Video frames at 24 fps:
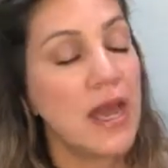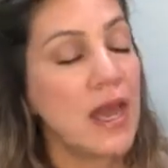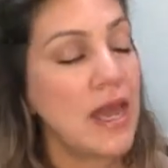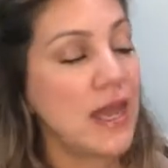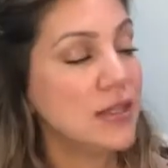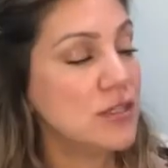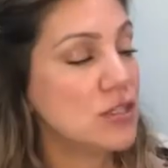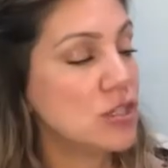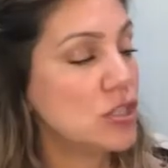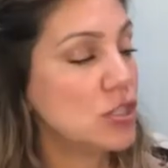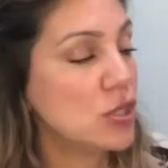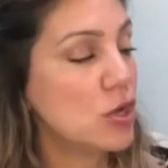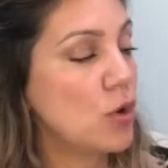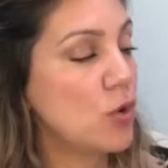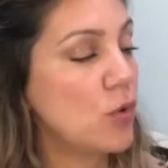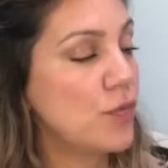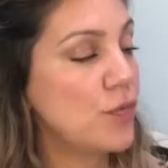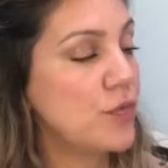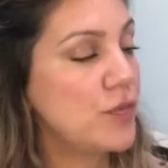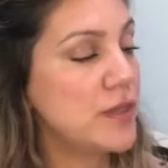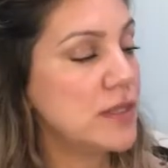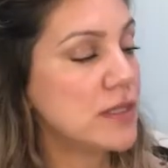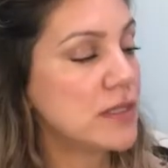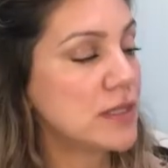And so
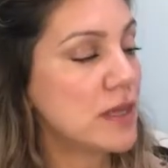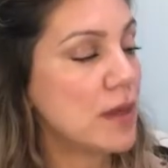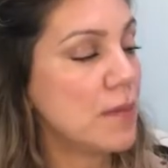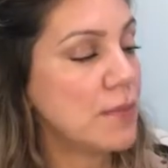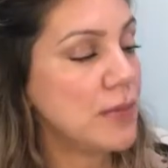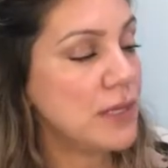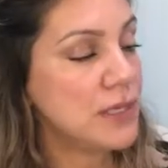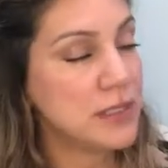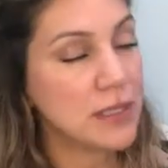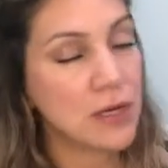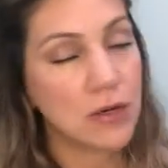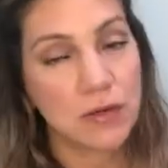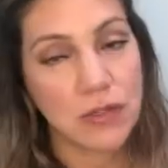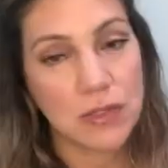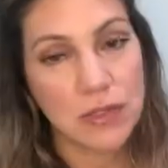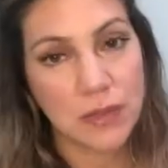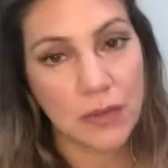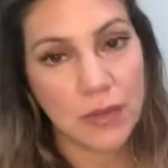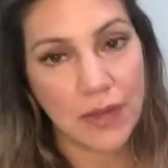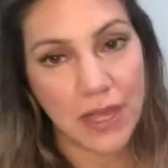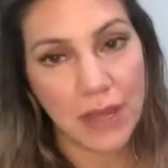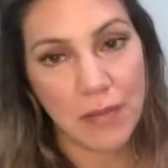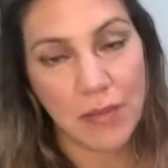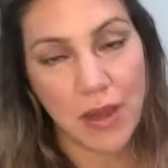this company,
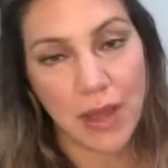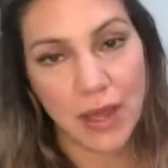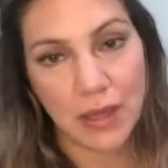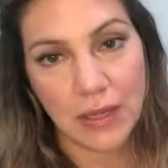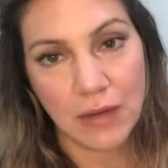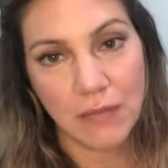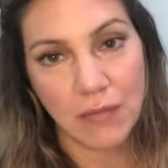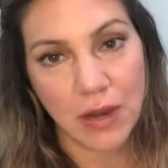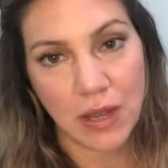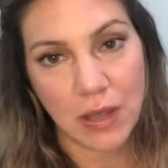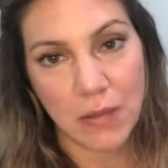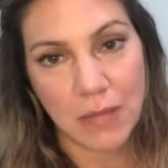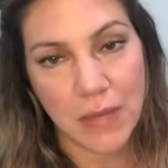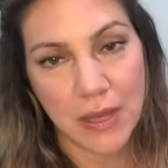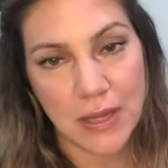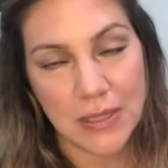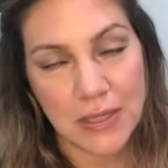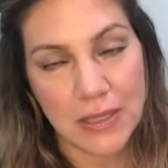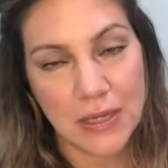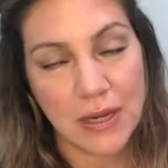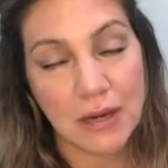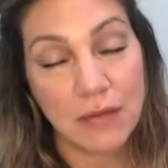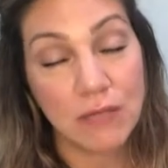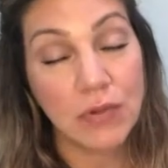Terrasoul, came highly
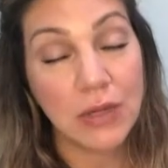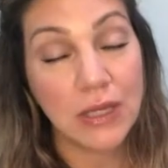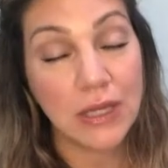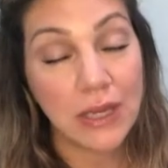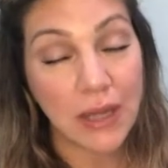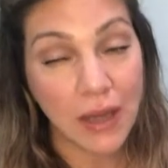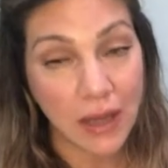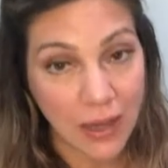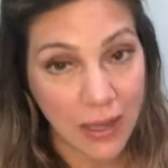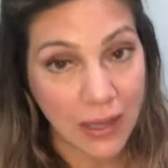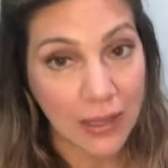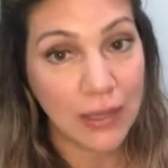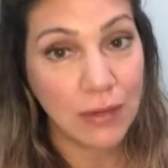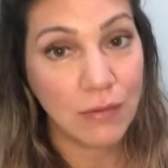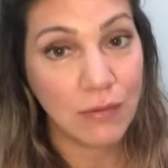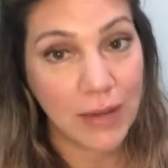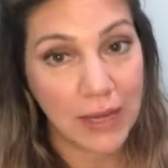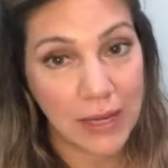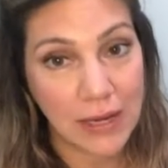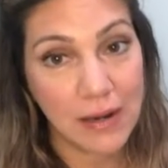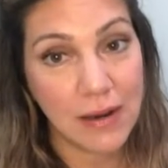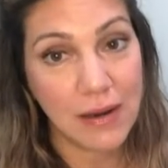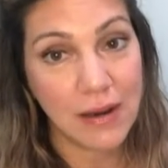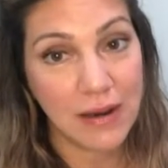recommended and really highly
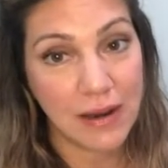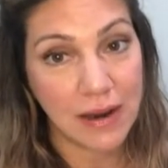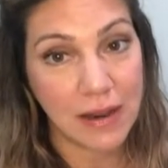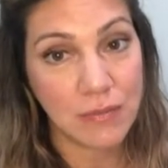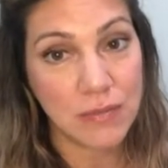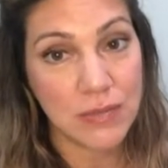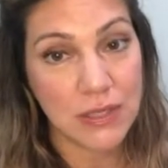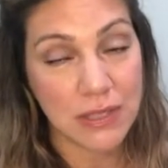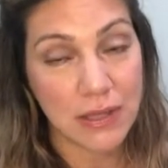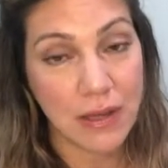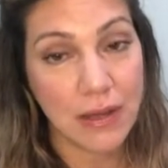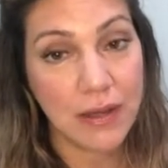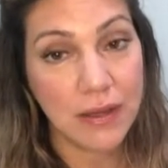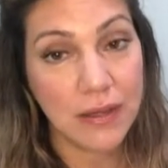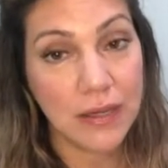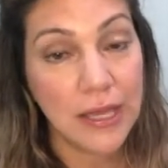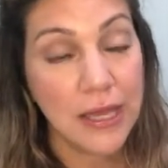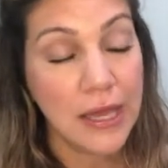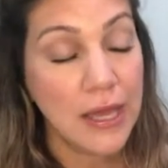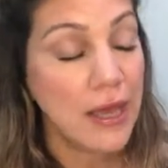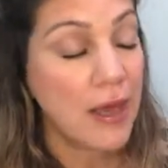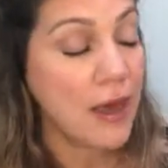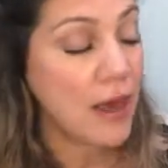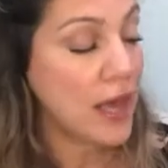rated on Amazon.
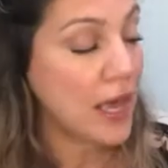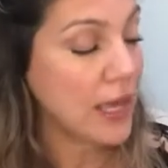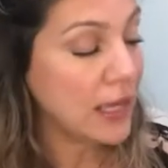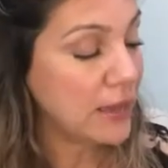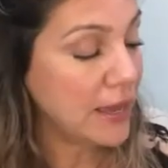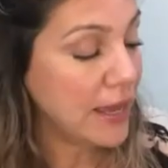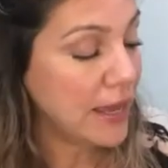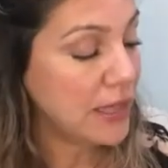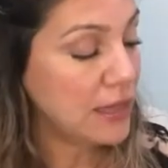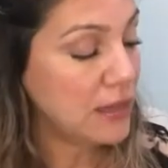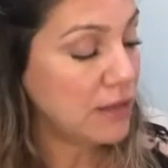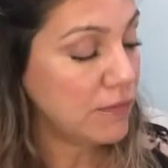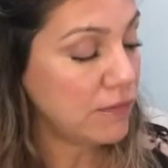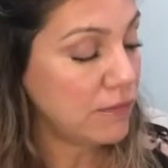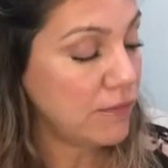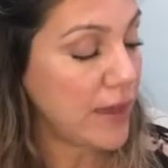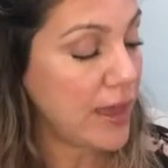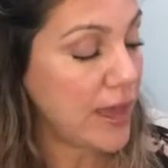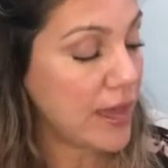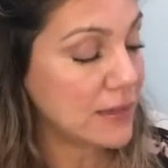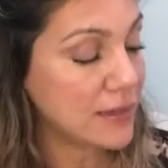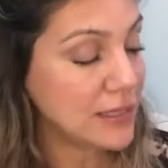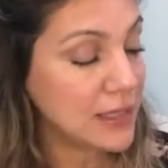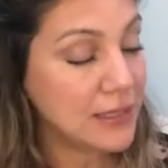I like the
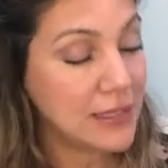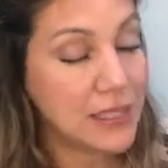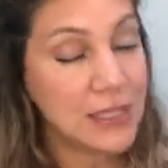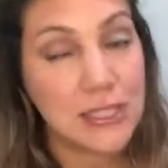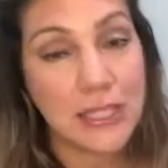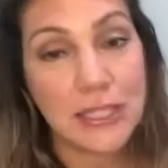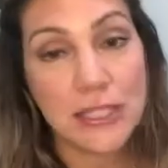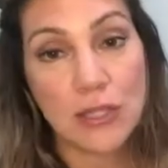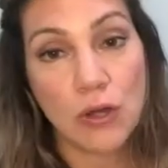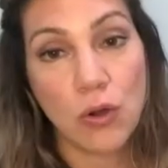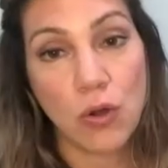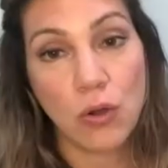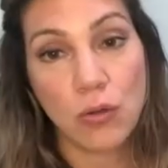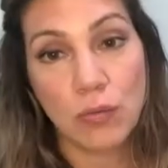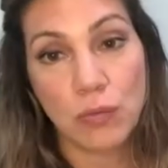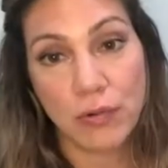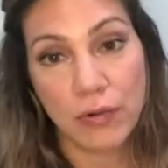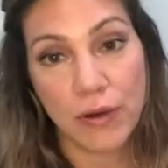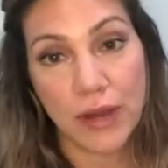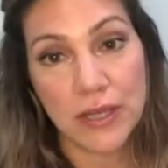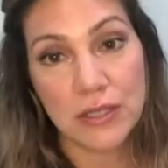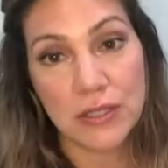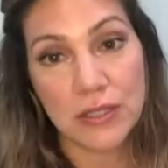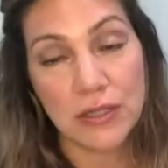fact that this is cold
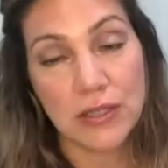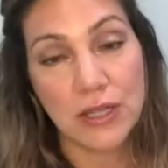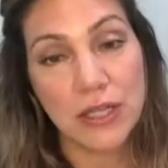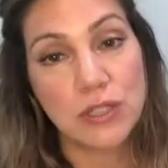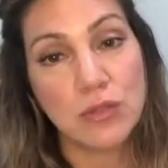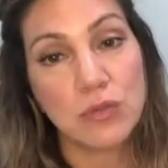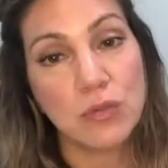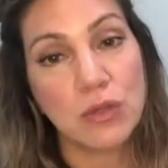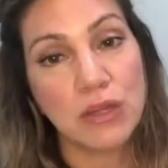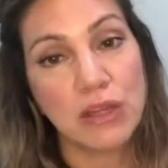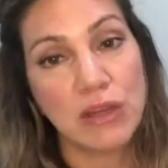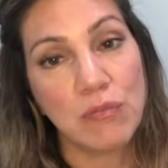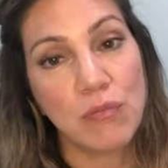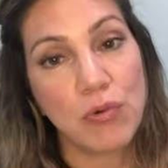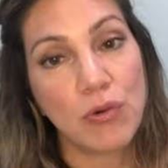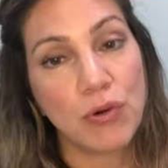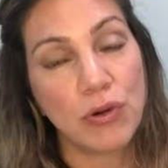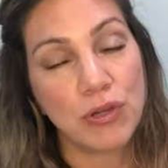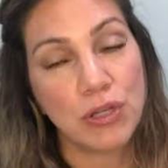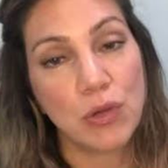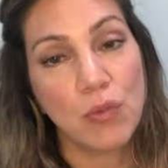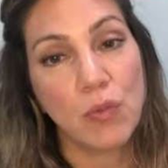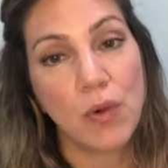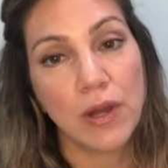pressed. So that's really
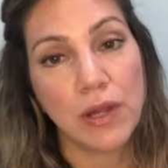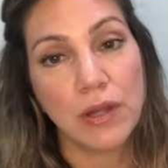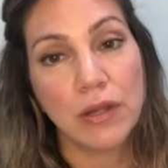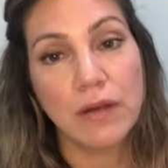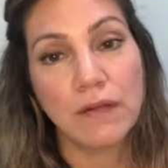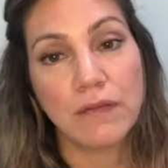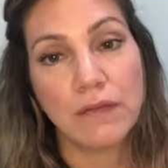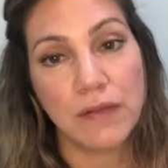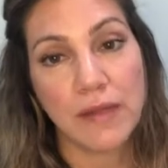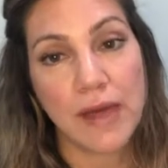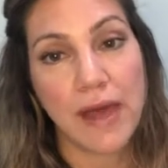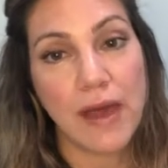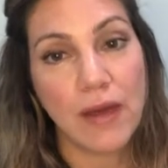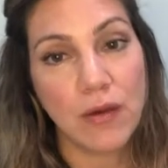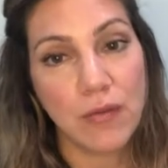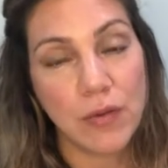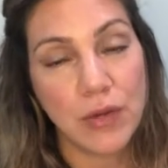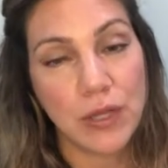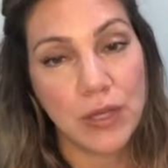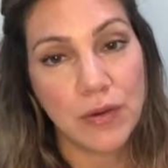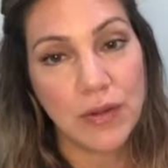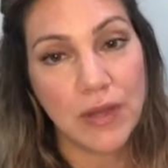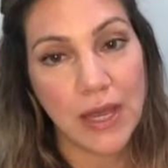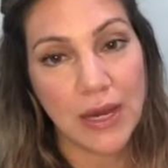important. You wanna look for that
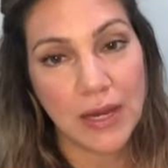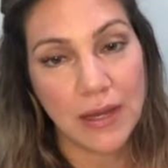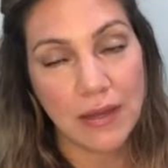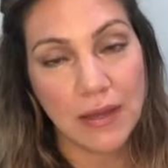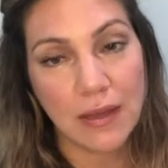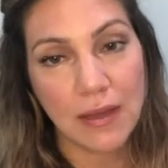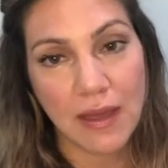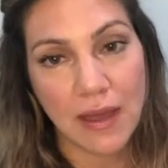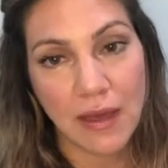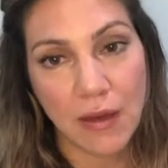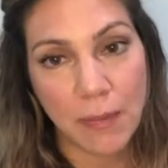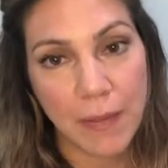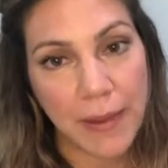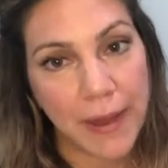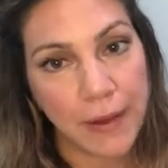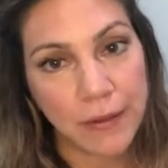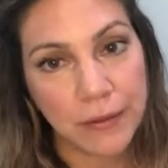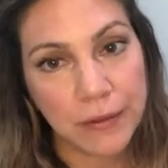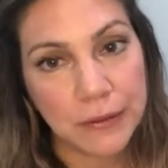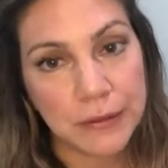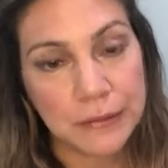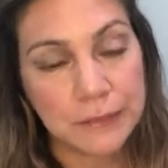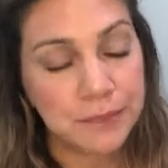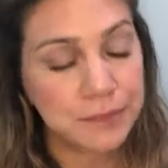when you're getting cacao
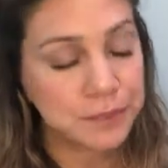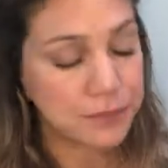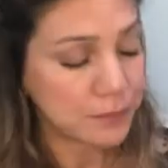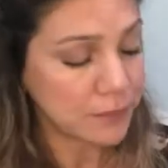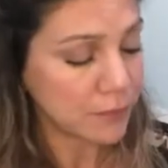powder.